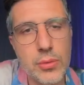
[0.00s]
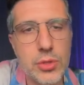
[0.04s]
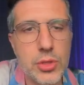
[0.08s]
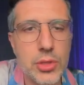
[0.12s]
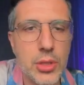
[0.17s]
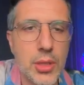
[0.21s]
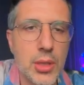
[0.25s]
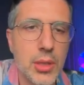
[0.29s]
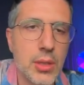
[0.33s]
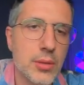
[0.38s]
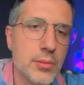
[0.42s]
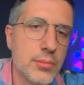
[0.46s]
which
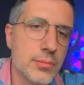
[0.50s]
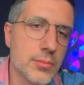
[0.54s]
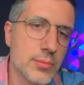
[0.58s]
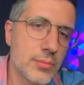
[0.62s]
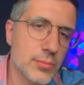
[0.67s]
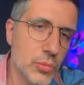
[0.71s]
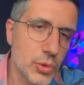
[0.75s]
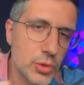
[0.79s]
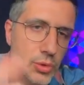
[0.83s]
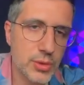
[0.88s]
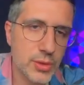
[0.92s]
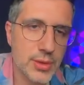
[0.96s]
are
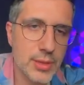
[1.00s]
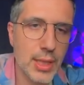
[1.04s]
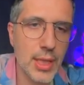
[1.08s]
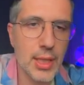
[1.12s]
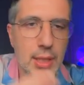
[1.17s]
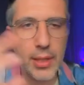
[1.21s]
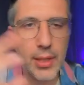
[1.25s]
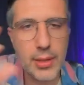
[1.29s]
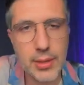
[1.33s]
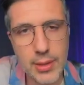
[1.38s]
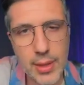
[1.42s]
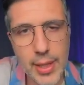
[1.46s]
Windows
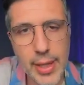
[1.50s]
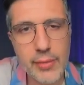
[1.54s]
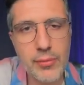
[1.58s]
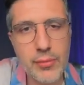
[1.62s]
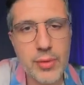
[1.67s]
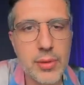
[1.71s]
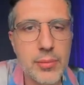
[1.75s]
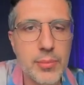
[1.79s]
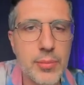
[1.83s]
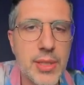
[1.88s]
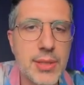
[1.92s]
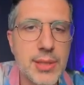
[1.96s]
10 and
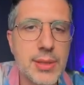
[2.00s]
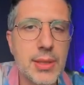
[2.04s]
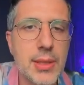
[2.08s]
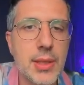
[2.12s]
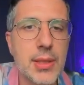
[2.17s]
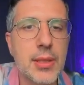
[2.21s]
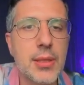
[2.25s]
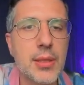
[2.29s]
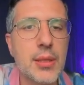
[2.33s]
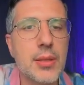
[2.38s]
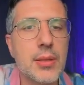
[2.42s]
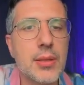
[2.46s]
11,
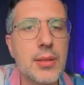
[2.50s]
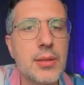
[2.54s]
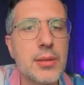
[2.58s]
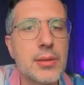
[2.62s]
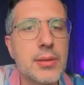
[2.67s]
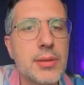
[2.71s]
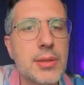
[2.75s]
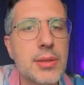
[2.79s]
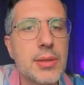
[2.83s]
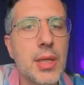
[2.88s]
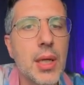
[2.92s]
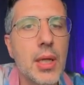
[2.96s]
basically
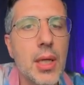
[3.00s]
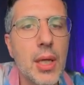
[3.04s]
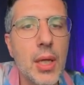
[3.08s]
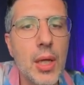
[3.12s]
kernels,